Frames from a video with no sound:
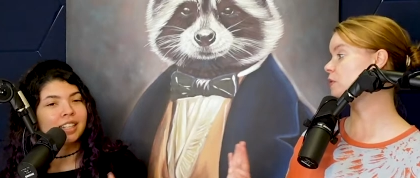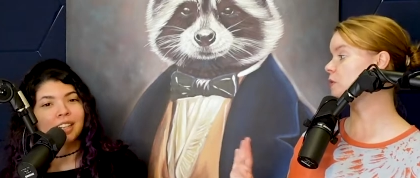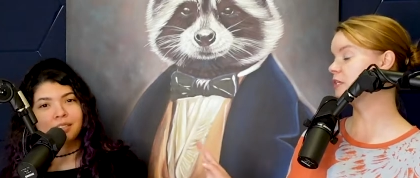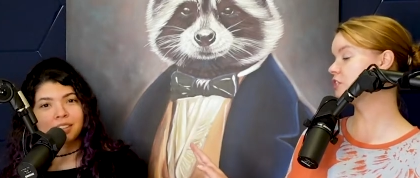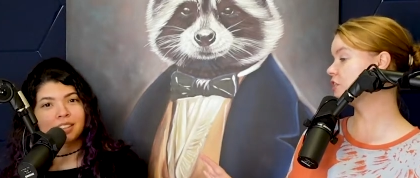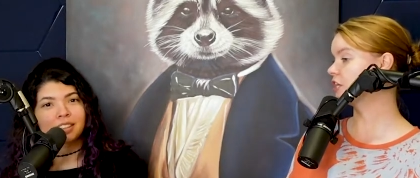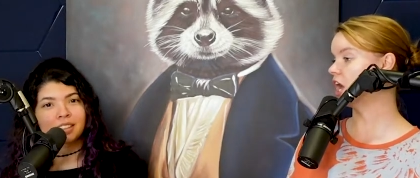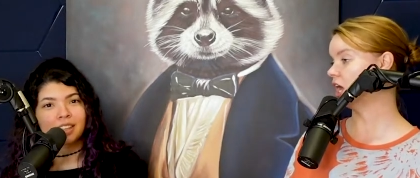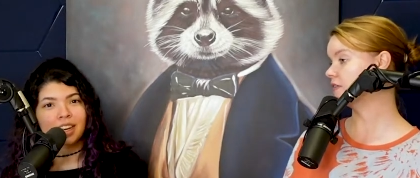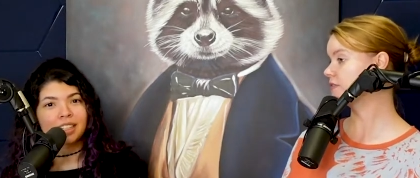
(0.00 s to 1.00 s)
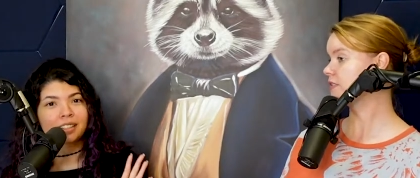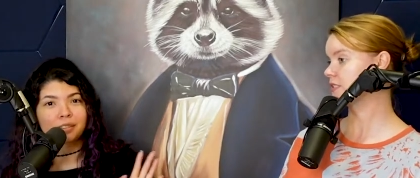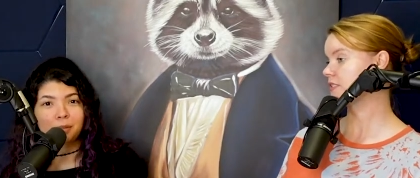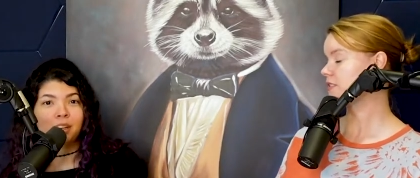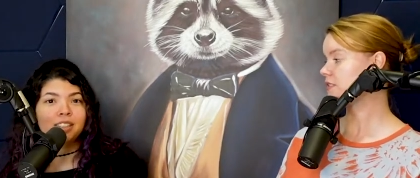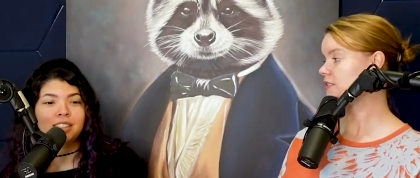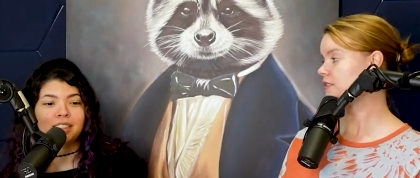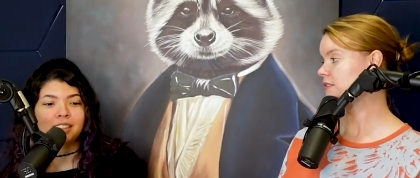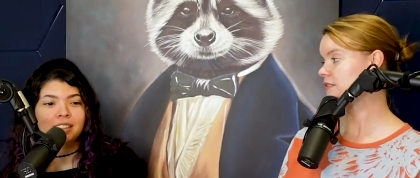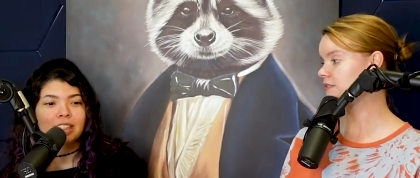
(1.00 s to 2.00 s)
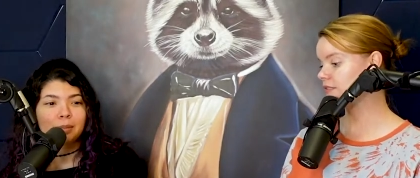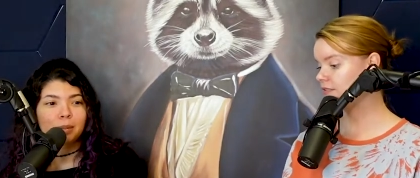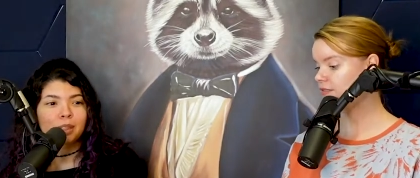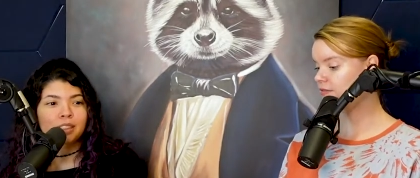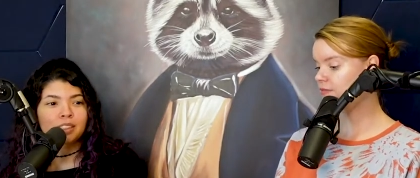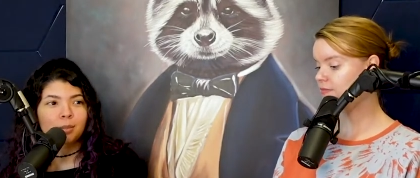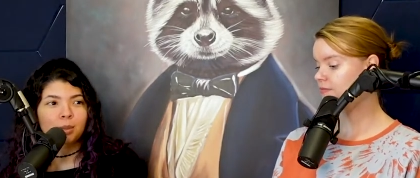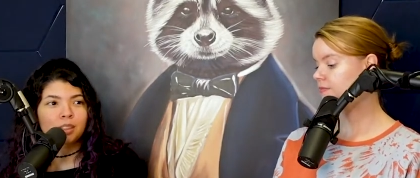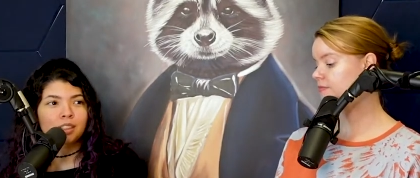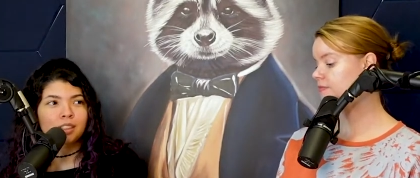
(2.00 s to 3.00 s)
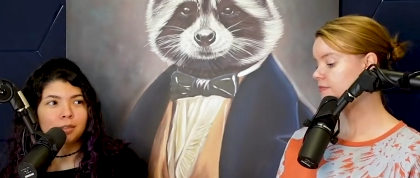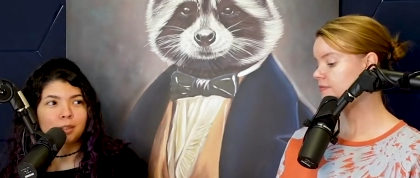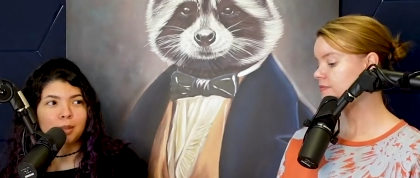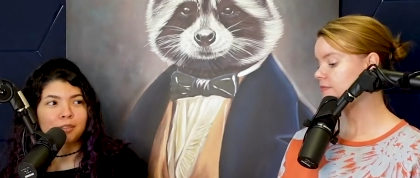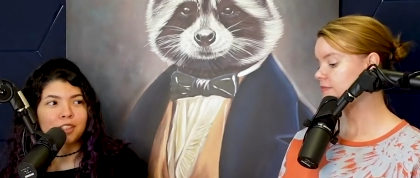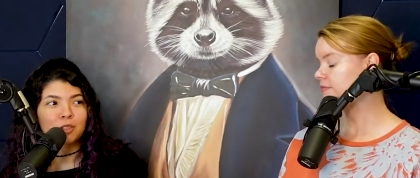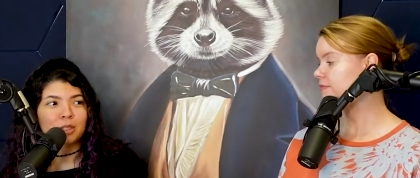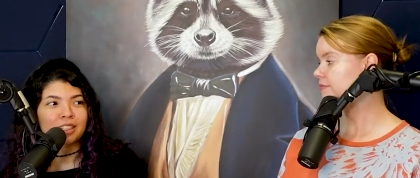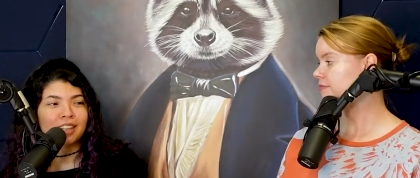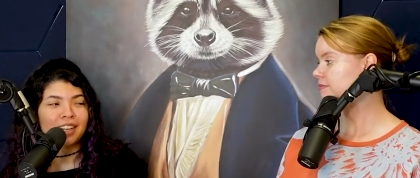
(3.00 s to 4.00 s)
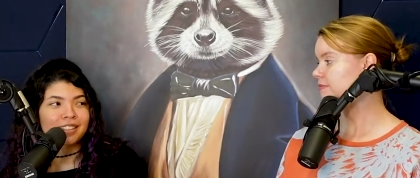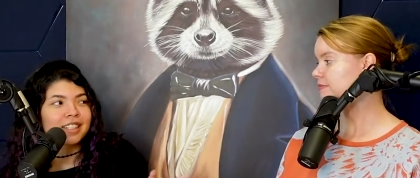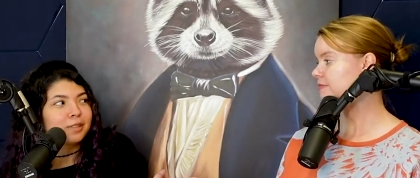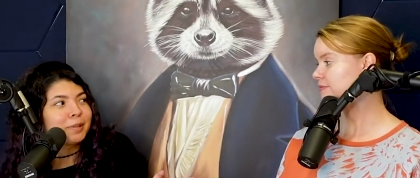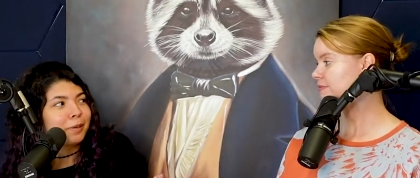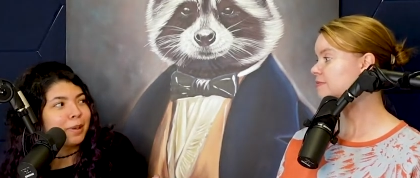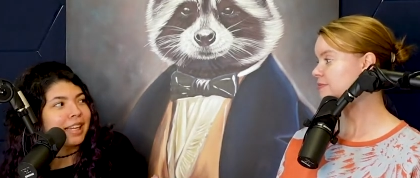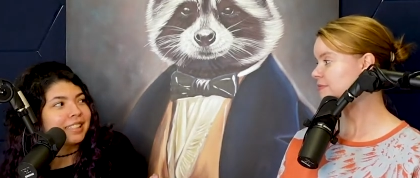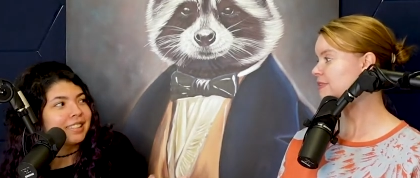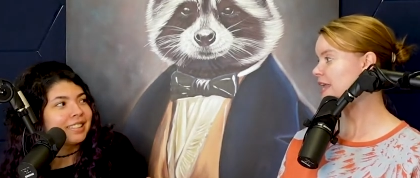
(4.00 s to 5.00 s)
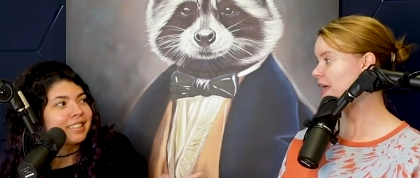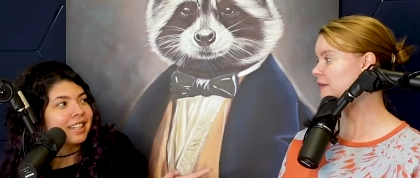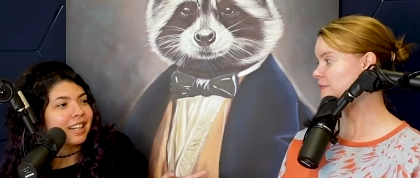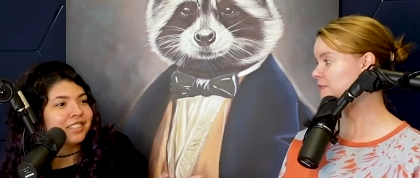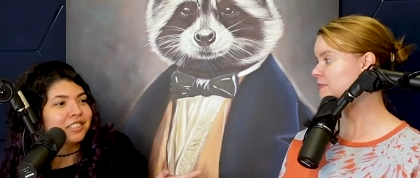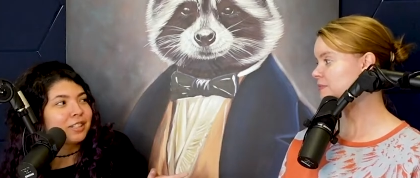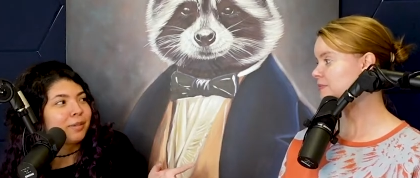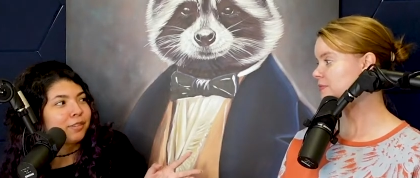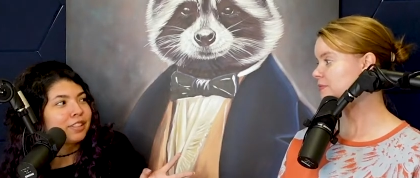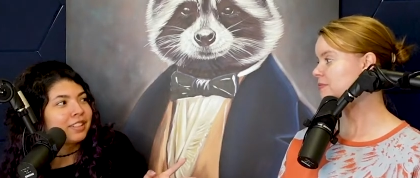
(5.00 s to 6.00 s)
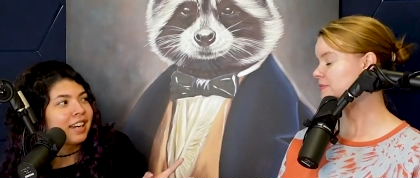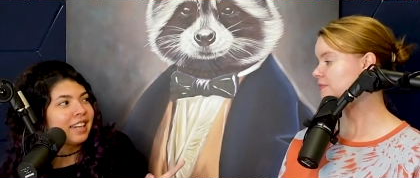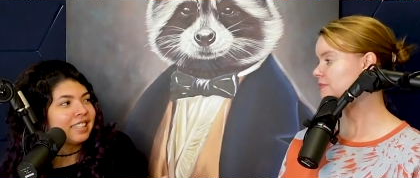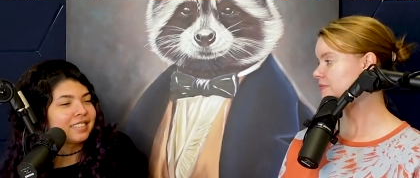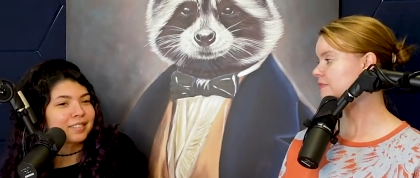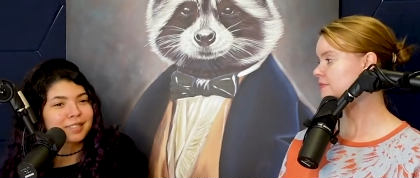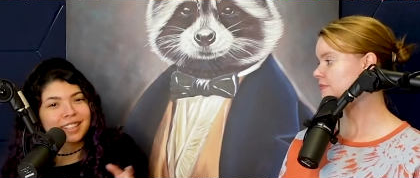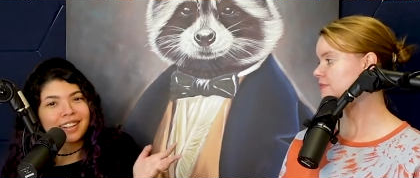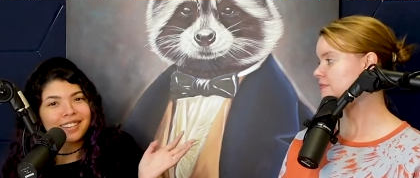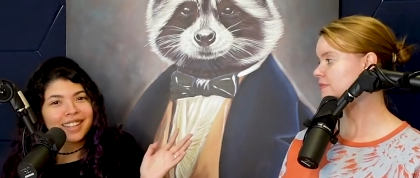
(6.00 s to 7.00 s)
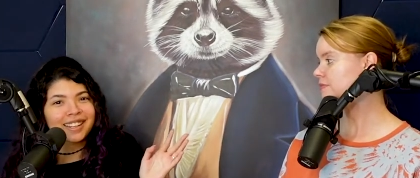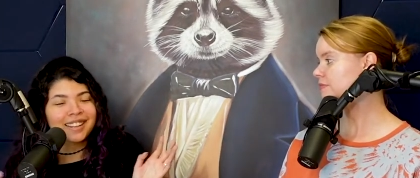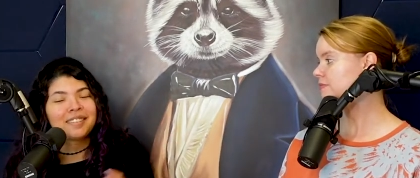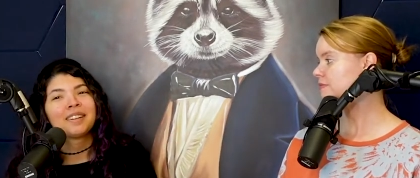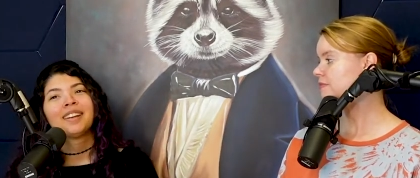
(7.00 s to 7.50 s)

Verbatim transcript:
Speaker 1: I never. turned it off. I never watched it. But someone, uh, one of my friends has HBO Max, and yeah. he's like, "I'll stream it for you guys." And we're like, "Okay."